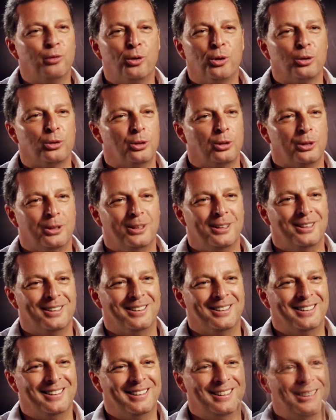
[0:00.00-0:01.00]
order.
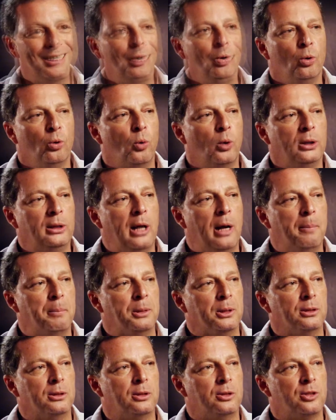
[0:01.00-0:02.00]
Look what
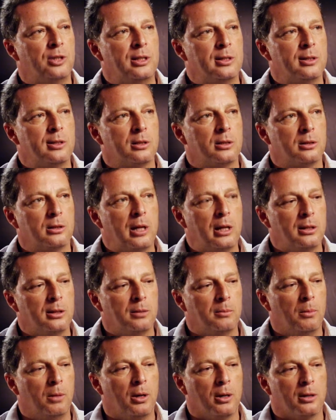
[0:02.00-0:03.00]
happened since
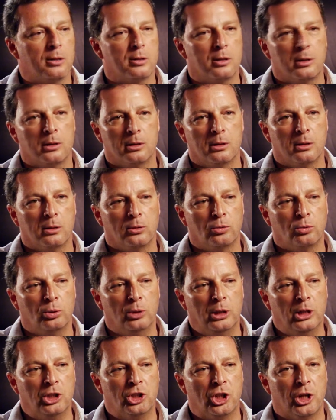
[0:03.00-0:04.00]
10 months in
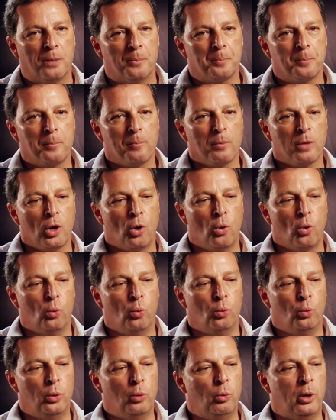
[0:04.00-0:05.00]
Tunisia.
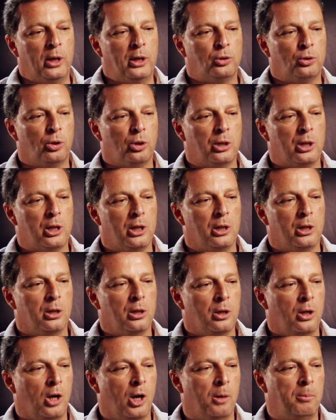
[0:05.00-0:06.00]
We were
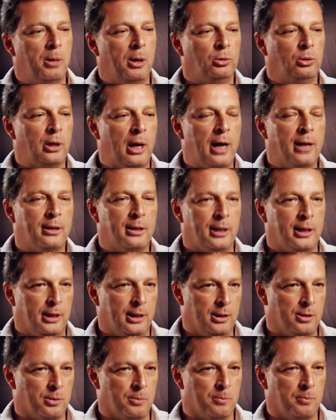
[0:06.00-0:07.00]
talking about
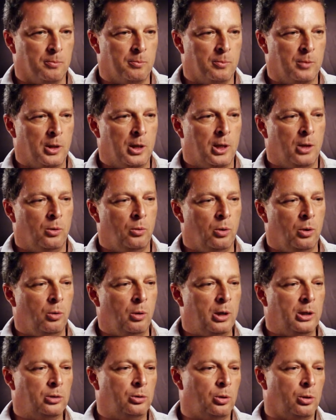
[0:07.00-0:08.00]
atheism.
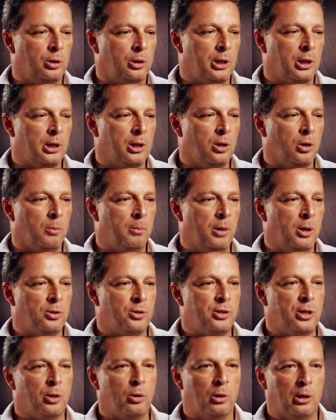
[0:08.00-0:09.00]
We were talking
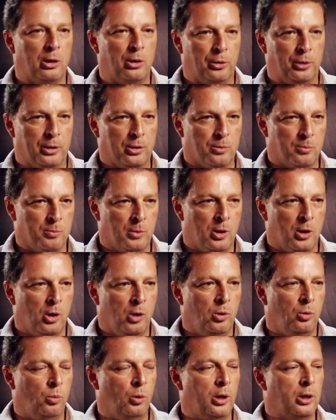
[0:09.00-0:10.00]
about secularism.
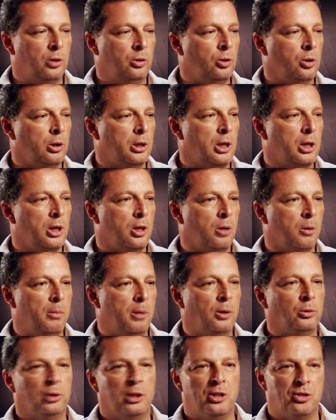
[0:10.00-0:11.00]
We were talking
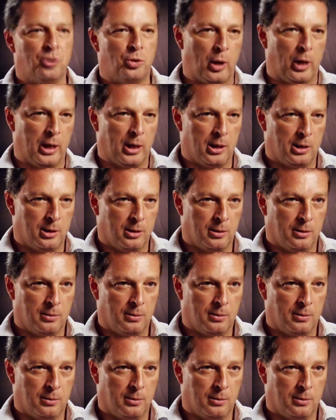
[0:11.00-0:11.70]
about Israel.